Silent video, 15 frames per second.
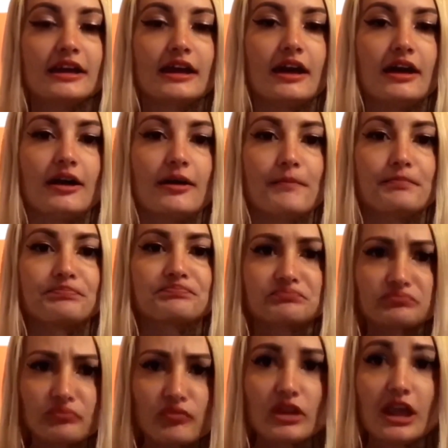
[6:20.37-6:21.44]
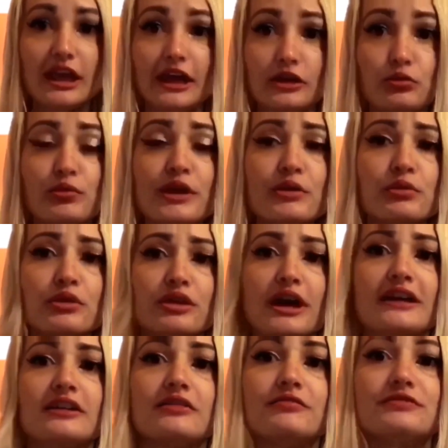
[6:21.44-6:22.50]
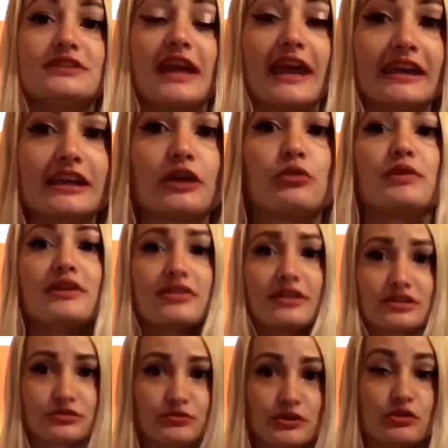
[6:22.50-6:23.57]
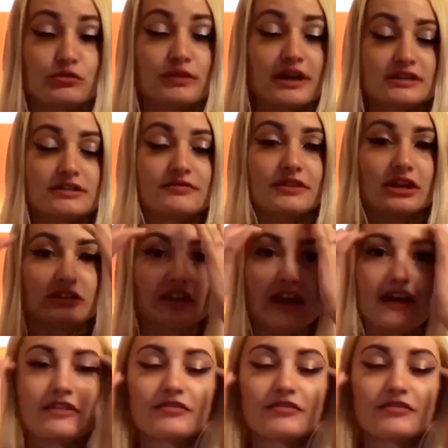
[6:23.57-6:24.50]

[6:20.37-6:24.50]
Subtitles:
and we will kind of take it with us for the rest of our life